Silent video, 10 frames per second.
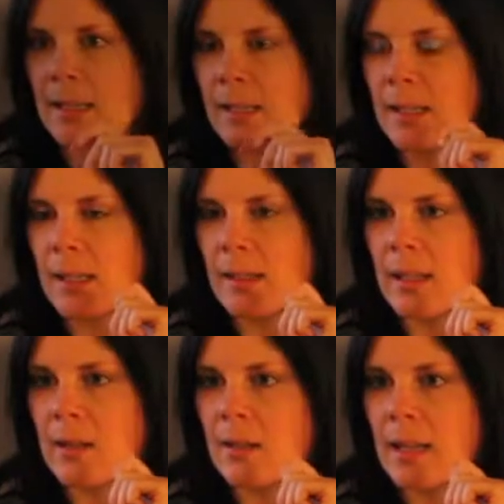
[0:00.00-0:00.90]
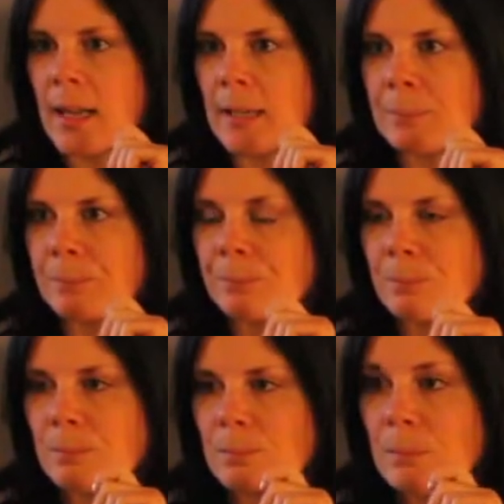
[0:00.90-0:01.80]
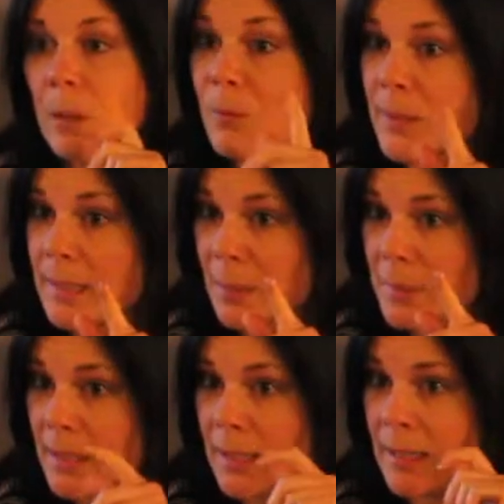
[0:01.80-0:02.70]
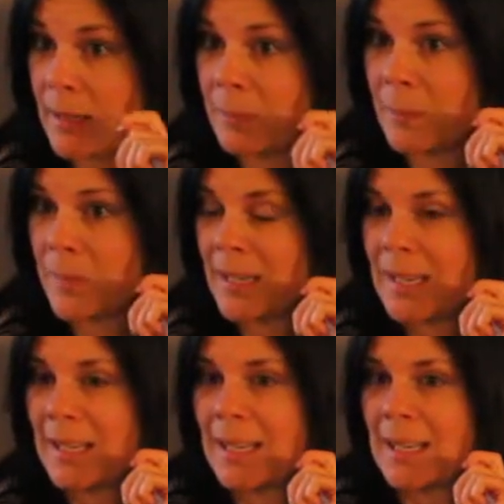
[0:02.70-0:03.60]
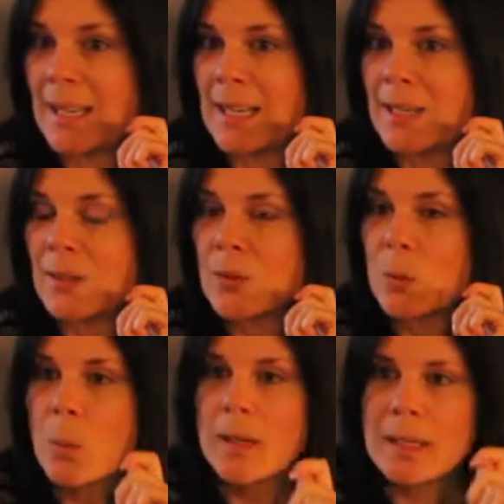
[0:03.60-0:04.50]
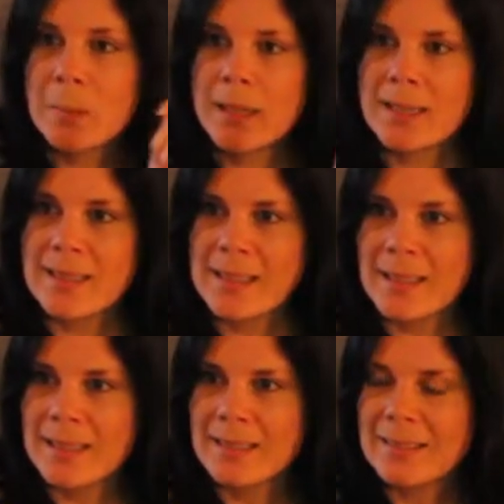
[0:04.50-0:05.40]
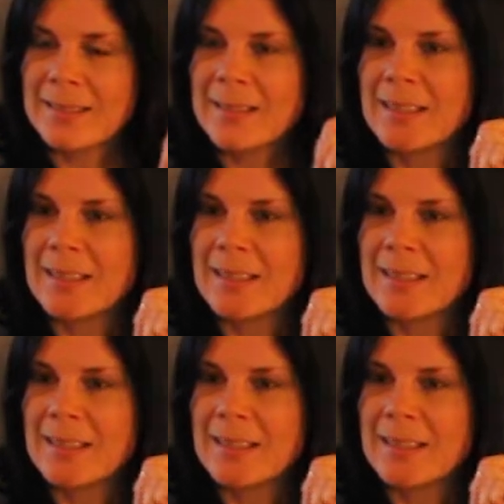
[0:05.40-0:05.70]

a client the other day, first time seeing him, 20 minutes in,